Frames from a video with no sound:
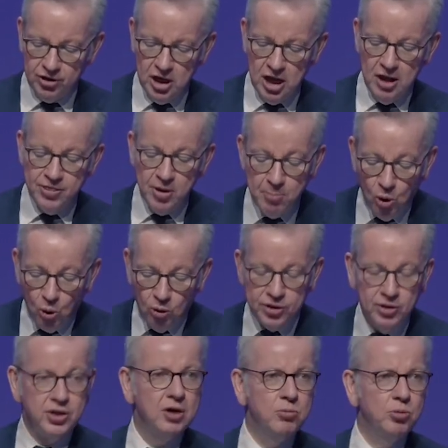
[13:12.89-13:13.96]
the more that
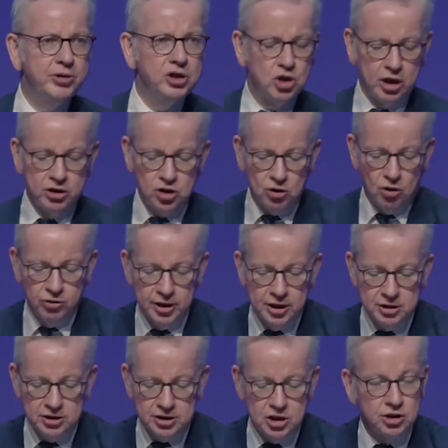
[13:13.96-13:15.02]
they will be judged on their
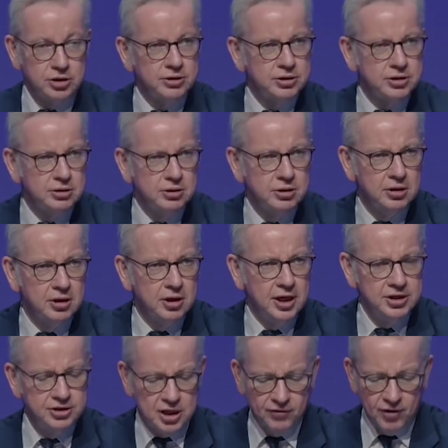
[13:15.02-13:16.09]
decisions
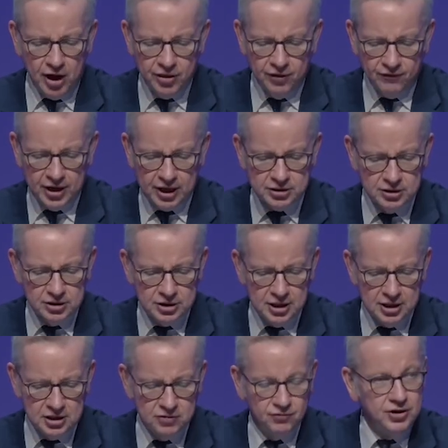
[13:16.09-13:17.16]
instead of other factors
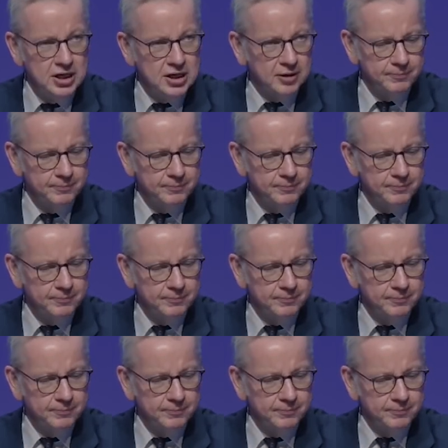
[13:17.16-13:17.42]
intervening.